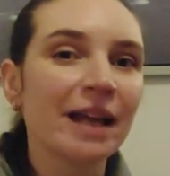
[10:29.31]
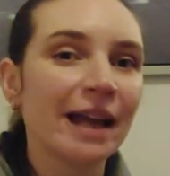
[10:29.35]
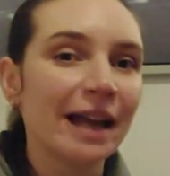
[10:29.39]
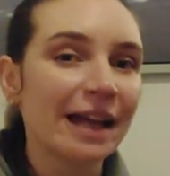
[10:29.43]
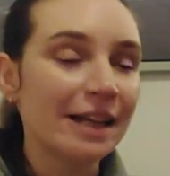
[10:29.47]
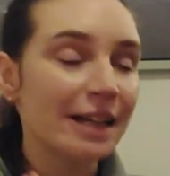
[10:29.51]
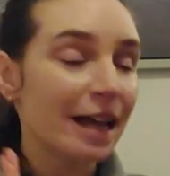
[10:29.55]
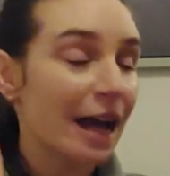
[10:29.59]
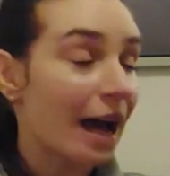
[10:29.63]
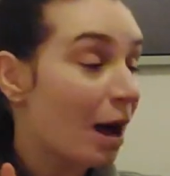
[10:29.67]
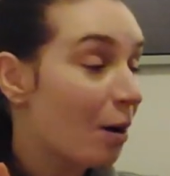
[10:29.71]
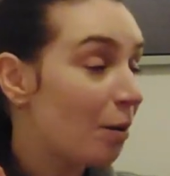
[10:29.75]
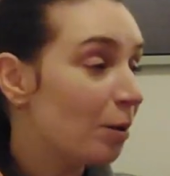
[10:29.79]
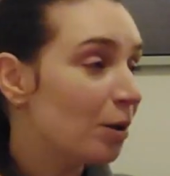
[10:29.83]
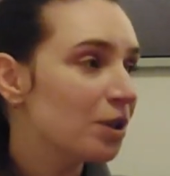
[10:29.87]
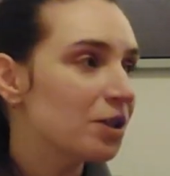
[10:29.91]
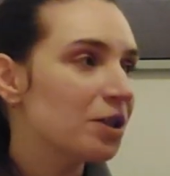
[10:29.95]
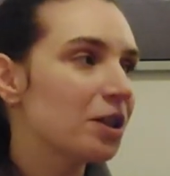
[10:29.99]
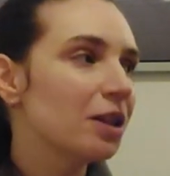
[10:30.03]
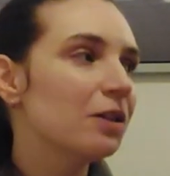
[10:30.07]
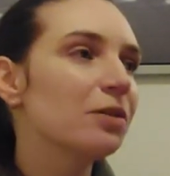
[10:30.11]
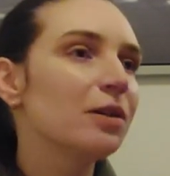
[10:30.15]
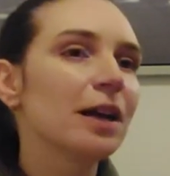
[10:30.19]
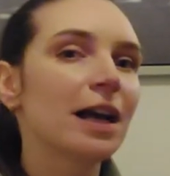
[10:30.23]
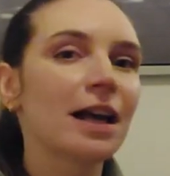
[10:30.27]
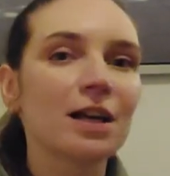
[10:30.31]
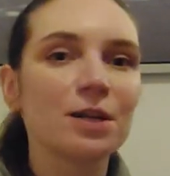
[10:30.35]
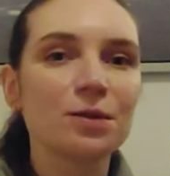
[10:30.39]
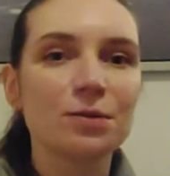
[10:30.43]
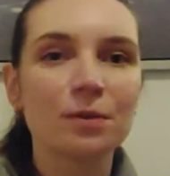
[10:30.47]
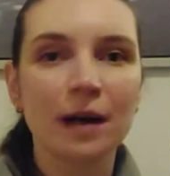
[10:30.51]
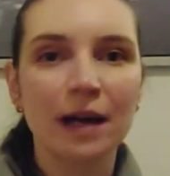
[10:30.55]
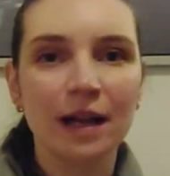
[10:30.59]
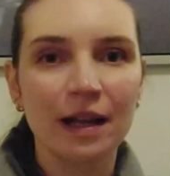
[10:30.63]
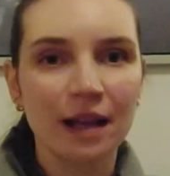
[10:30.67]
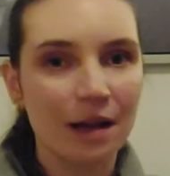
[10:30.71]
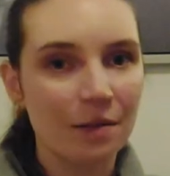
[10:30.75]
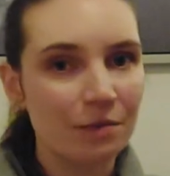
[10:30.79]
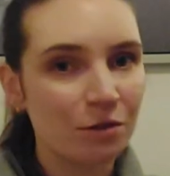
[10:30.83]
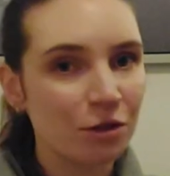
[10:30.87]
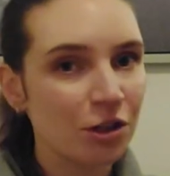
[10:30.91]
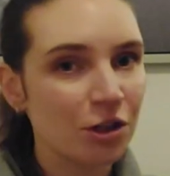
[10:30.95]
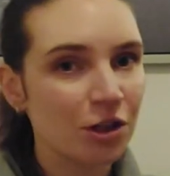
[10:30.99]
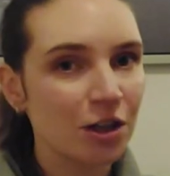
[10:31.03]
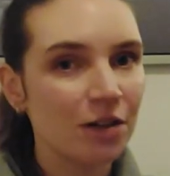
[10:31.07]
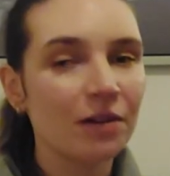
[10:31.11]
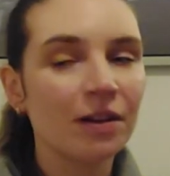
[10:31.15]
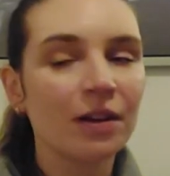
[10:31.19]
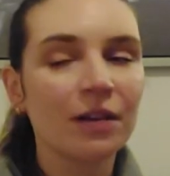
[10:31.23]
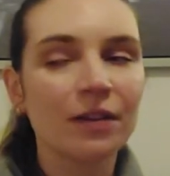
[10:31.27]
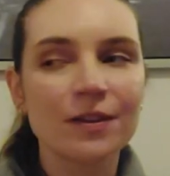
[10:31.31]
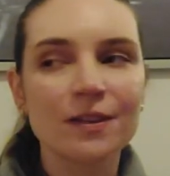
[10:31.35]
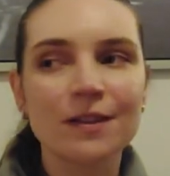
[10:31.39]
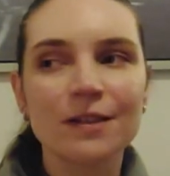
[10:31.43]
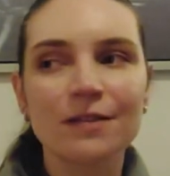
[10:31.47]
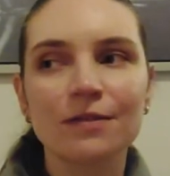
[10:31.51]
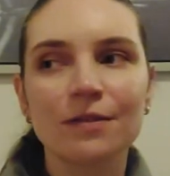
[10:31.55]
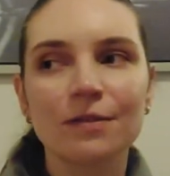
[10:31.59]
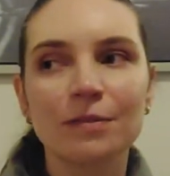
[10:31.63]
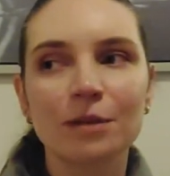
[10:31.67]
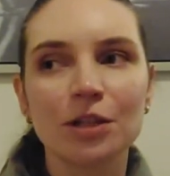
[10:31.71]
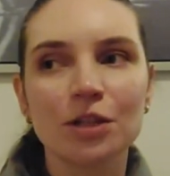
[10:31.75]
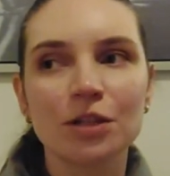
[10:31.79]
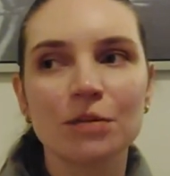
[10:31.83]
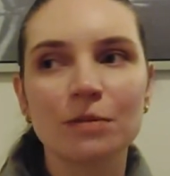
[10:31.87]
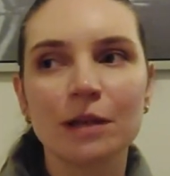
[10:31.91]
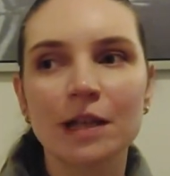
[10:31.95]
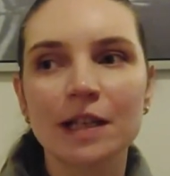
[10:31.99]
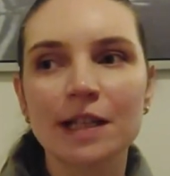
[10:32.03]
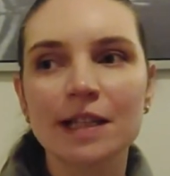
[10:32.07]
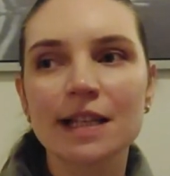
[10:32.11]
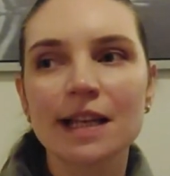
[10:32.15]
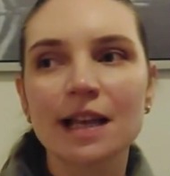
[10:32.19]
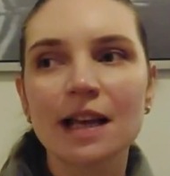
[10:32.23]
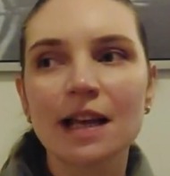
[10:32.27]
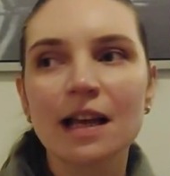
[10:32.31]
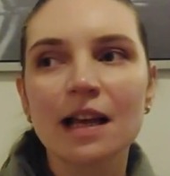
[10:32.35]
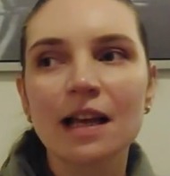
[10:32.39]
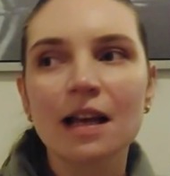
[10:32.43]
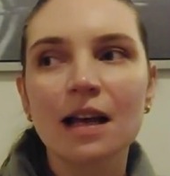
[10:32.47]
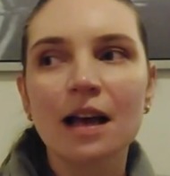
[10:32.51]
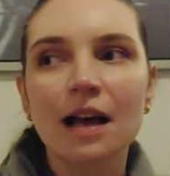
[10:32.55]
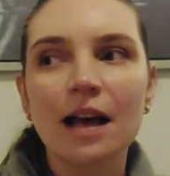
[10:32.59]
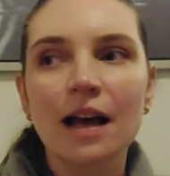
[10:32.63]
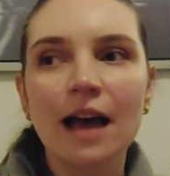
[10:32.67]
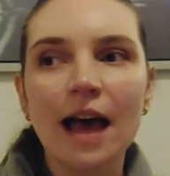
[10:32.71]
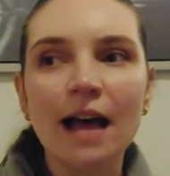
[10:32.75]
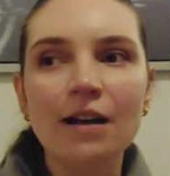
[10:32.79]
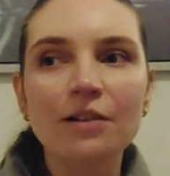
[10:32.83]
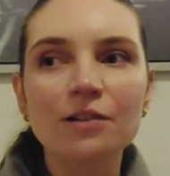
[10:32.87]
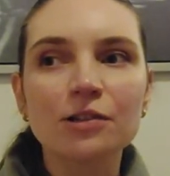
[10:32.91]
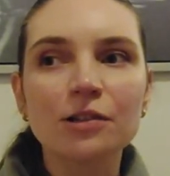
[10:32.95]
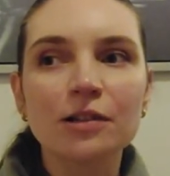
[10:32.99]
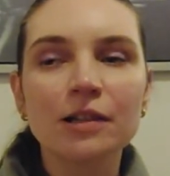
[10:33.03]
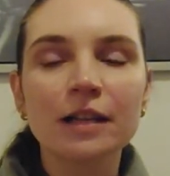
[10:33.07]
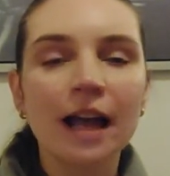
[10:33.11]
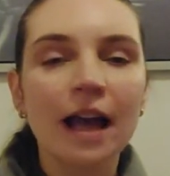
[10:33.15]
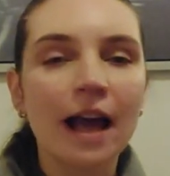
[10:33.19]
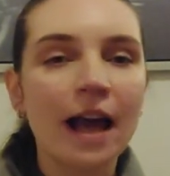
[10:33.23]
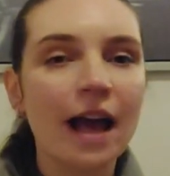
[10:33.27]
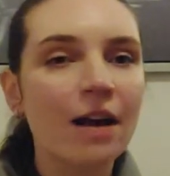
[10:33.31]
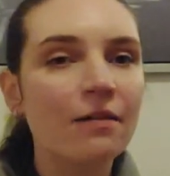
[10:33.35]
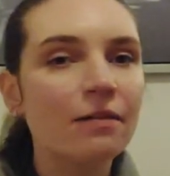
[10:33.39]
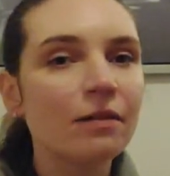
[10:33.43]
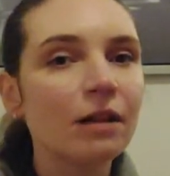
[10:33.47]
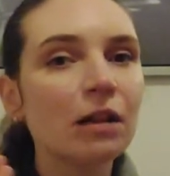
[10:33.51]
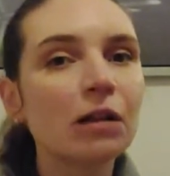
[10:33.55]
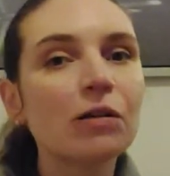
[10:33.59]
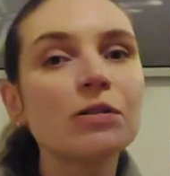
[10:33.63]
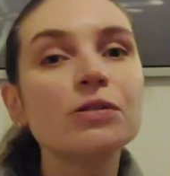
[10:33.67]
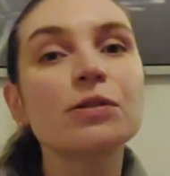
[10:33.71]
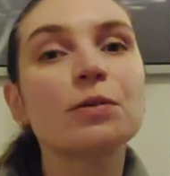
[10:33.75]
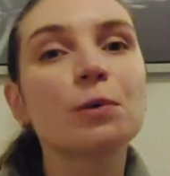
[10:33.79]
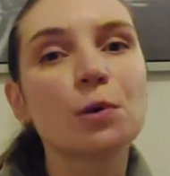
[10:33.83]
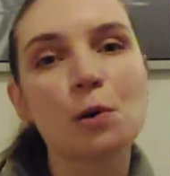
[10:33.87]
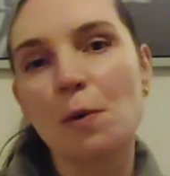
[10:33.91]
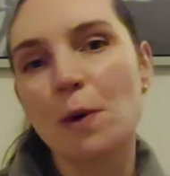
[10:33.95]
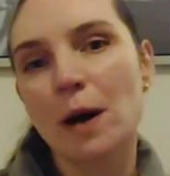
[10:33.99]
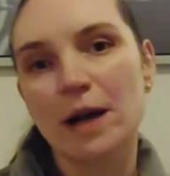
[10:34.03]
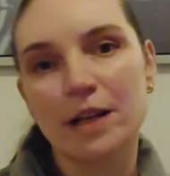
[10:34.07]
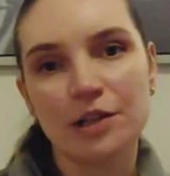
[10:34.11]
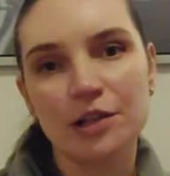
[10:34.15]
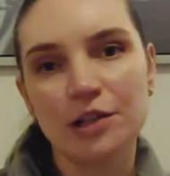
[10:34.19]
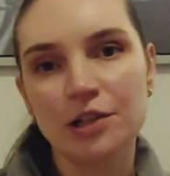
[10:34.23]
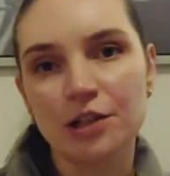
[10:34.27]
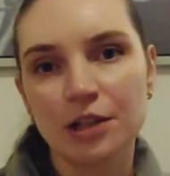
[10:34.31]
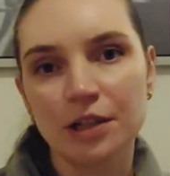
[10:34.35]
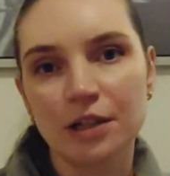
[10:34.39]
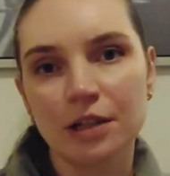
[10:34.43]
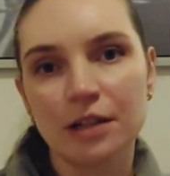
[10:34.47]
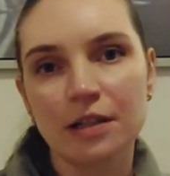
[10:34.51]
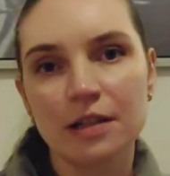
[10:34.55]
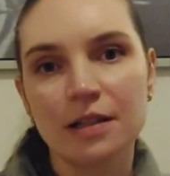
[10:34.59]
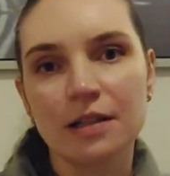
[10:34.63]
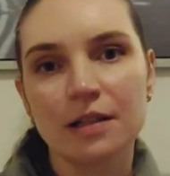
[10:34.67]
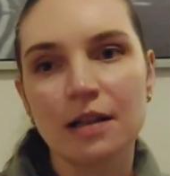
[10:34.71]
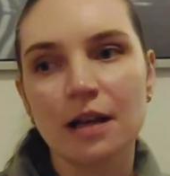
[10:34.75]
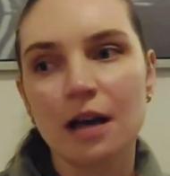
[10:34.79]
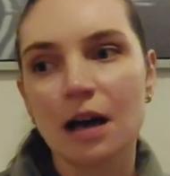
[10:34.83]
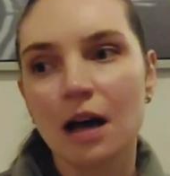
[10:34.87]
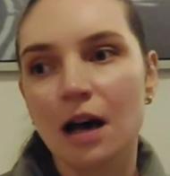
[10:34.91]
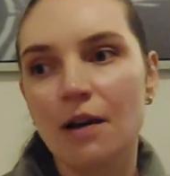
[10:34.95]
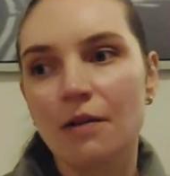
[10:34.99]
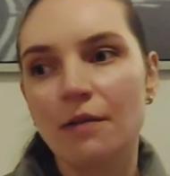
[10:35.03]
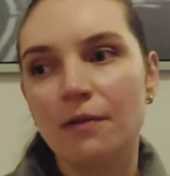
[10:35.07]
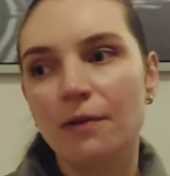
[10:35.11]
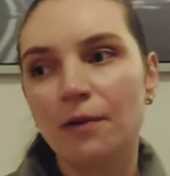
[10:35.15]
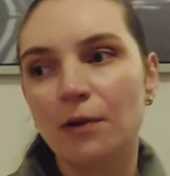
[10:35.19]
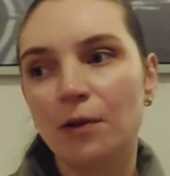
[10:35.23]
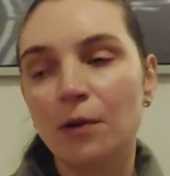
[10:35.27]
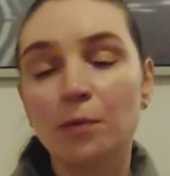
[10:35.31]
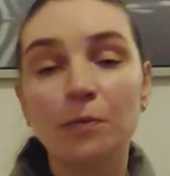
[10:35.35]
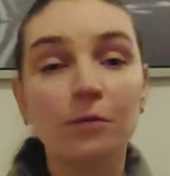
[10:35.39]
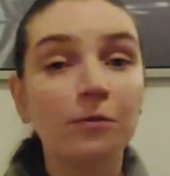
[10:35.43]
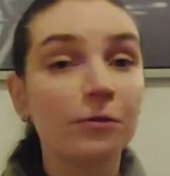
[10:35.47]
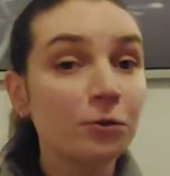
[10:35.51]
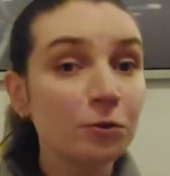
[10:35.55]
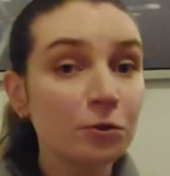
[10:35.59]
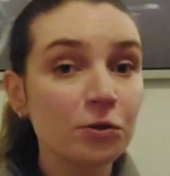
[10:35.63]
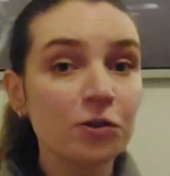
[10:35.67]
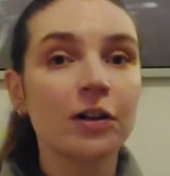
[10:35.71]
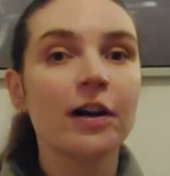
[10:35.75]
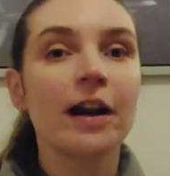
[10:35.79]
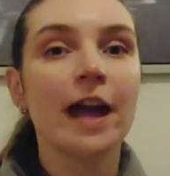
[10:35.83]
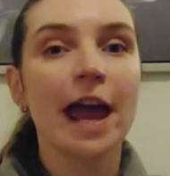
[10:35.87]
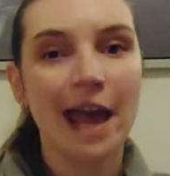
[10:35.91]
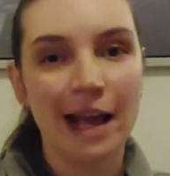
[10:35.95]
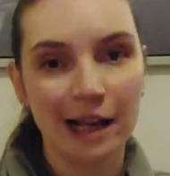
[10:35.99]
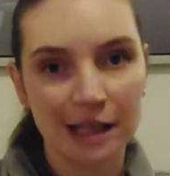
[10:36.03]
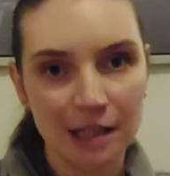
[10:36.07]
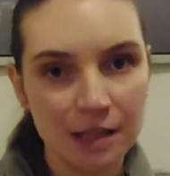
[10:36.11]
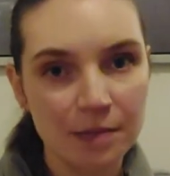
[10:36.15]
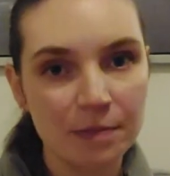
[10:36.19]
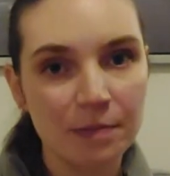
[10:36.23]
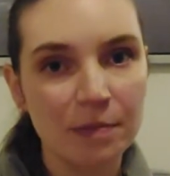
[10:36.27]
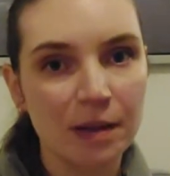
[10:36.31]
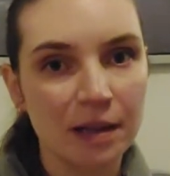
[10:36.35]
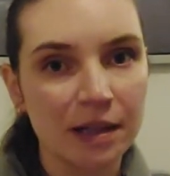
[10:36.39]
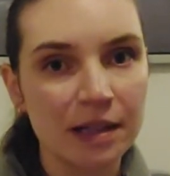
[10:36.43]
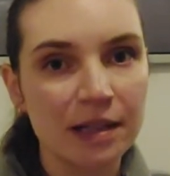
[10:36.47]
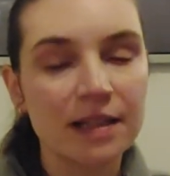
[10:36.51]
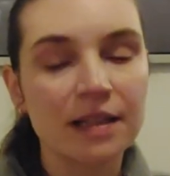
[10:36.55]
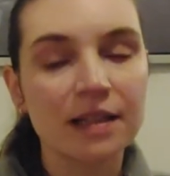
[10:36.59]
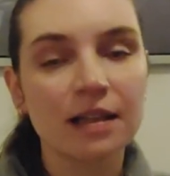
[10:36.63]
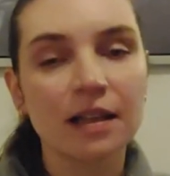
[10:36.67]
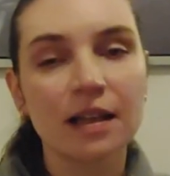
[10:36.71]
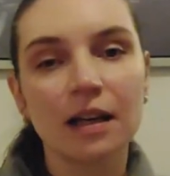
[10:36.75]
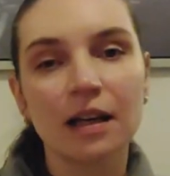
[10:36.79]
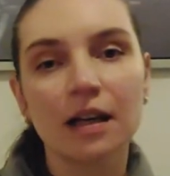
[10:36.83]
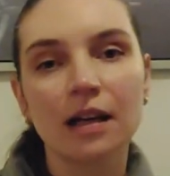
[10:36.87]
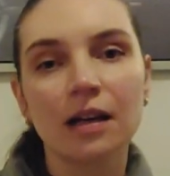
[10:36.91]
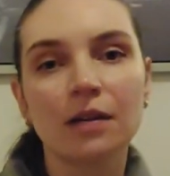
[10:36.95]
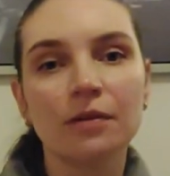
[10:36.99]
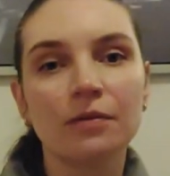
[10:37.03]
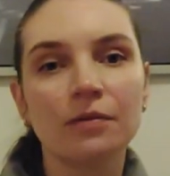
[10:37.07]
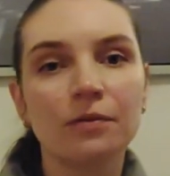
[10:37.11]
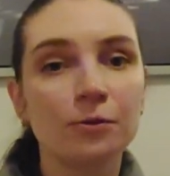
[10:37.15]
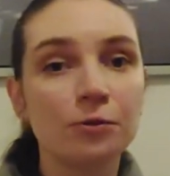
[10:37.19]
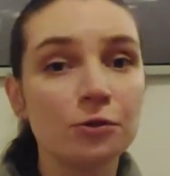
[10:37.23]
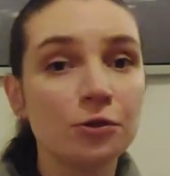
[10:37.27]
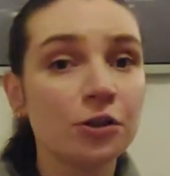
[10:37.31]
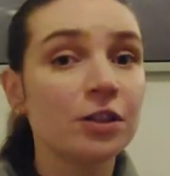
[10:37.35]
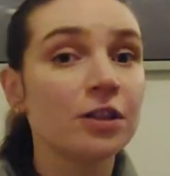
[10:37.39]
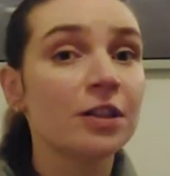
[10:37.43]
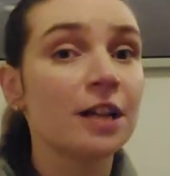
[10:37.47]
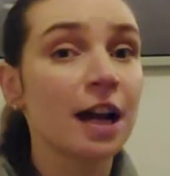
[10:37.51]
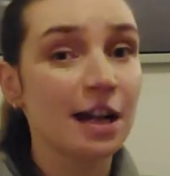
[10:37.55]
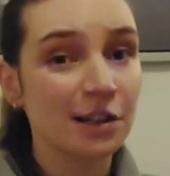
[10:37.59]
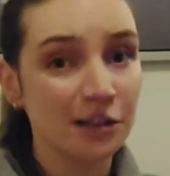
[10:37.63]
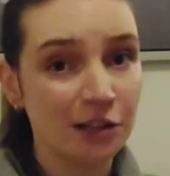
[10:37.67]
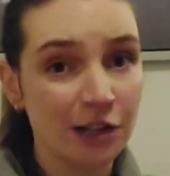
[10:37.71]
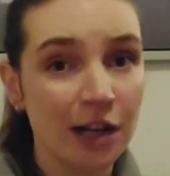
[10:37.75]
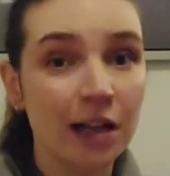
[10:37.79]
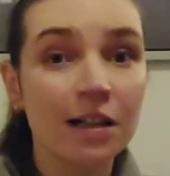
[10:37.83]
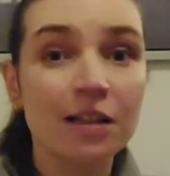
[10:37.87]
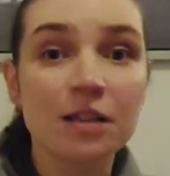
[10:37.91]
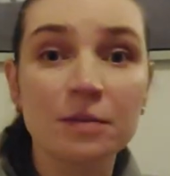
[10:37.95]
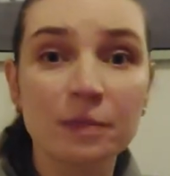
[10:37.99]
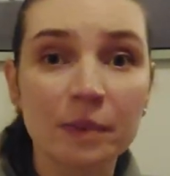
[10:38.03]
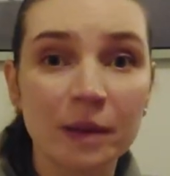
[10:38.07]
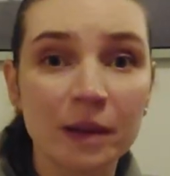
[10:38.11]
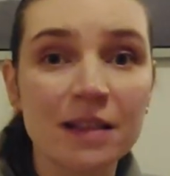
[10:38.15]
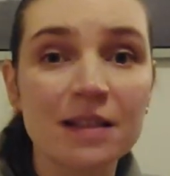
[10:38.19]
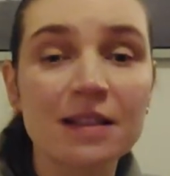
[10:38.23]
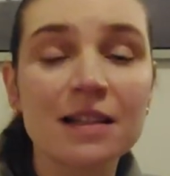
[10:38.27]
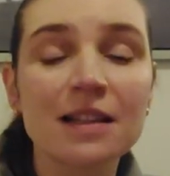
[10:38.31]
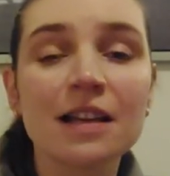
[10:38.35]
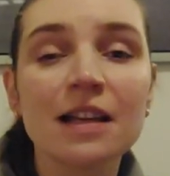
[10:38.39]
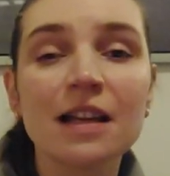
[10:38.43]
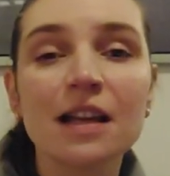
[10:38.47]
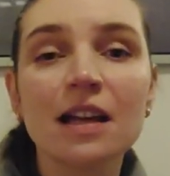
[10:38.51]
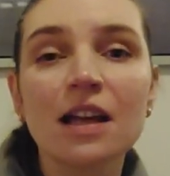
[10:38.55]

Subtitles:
And I will tell you guys when I'm sharing this information, because actually I have a lot of questions from future expats, future Dutch expats,